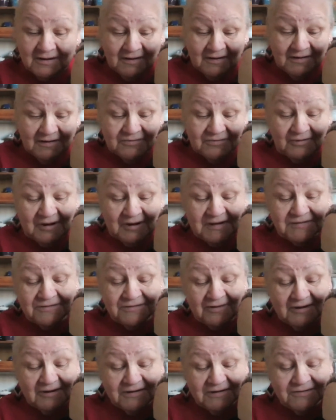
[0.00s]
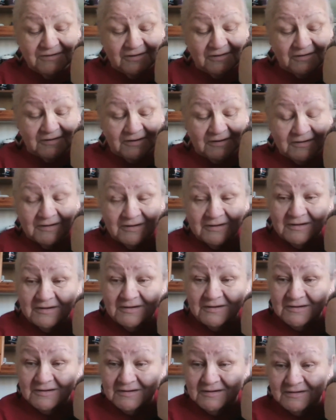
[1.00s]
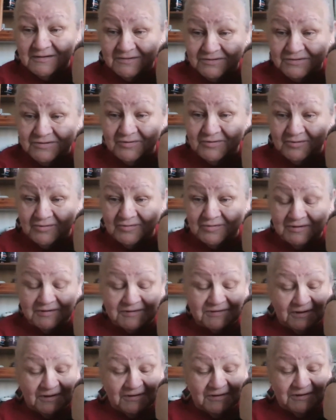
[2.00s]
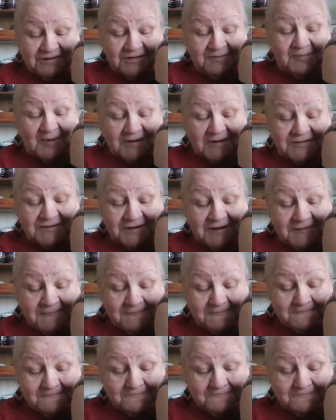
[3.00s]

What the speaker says: So I started to start smudging.